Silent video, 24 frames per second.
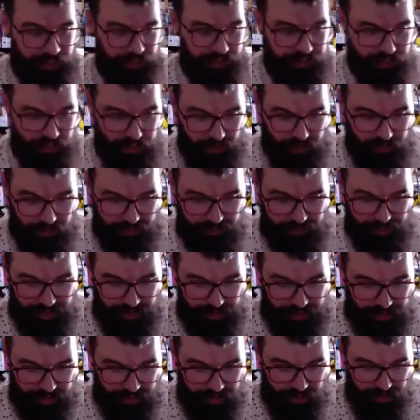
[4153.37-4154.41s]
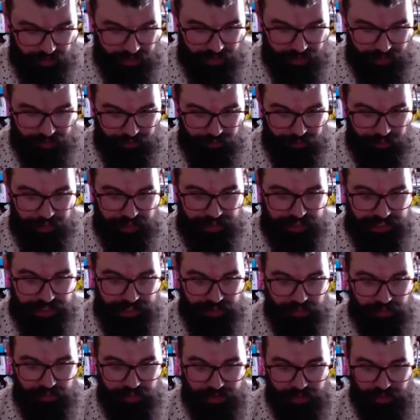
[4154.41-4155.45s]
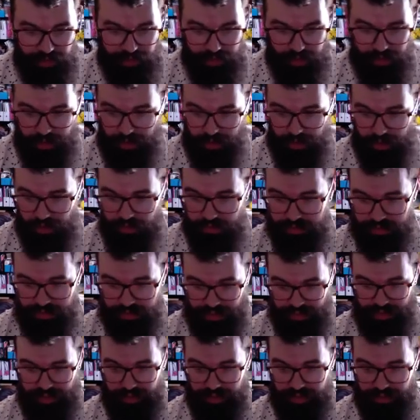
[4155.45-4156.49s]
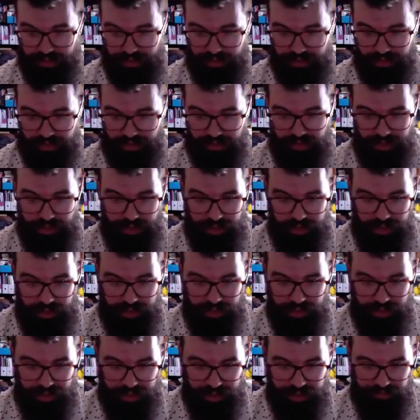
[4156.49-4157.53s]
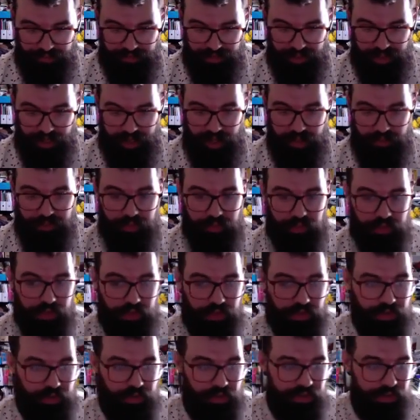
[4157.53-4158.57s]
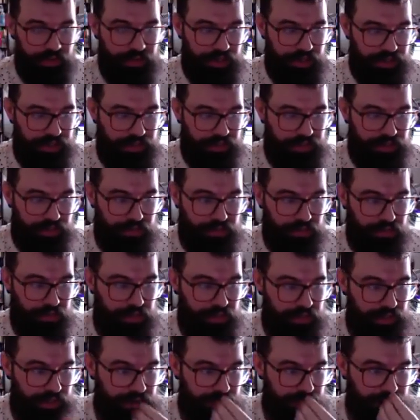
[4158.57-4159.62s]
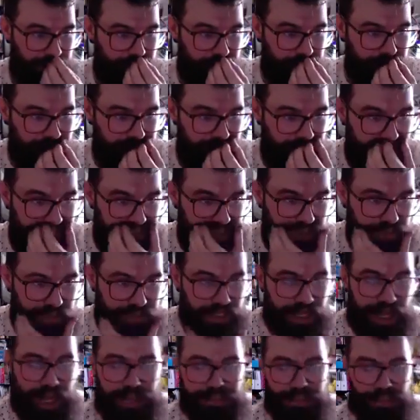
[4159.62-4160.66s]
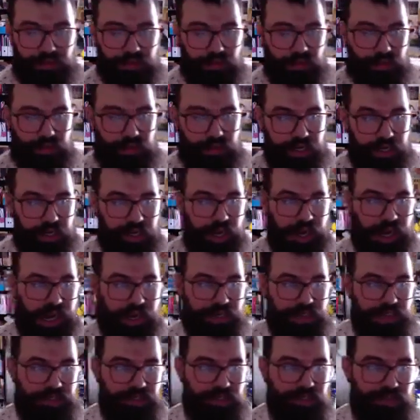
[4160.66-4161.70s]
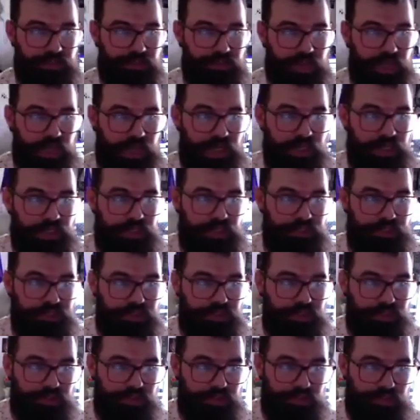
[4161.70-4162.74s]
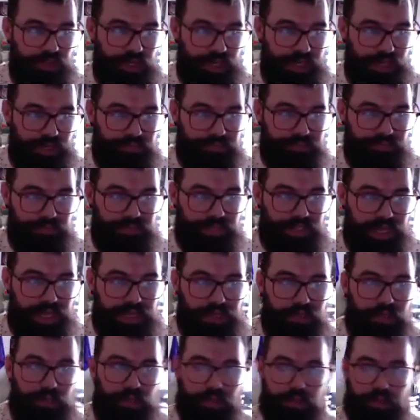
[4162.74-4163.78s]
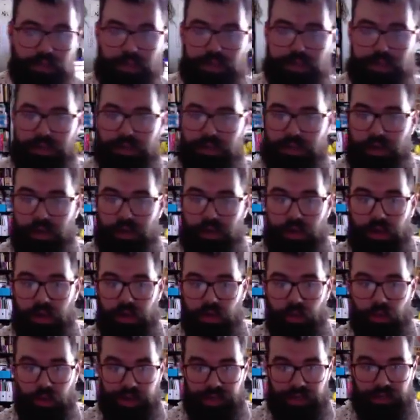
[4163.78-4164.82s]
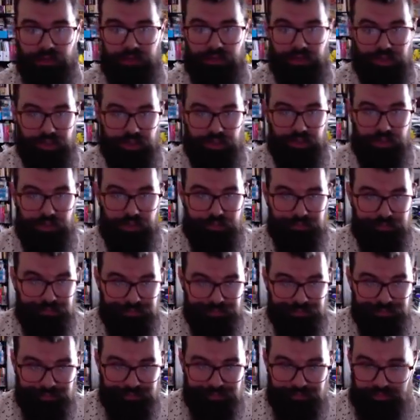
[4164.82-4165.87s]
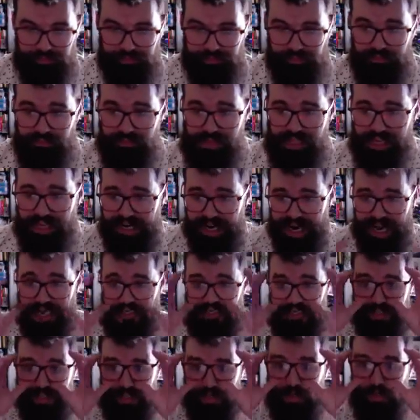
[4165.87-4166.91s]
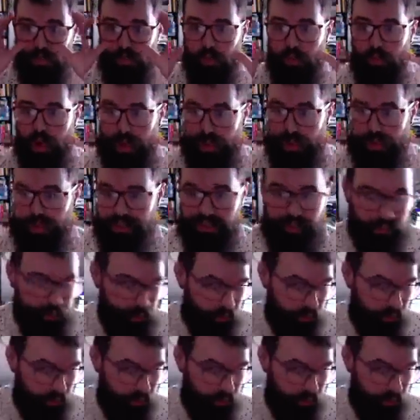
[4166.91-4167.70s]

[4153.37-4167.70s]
so to sort of begin with our closing, I have a couple things we can do with that. So as I asked you earlier, I asked you to take a look at what you drew and ask what you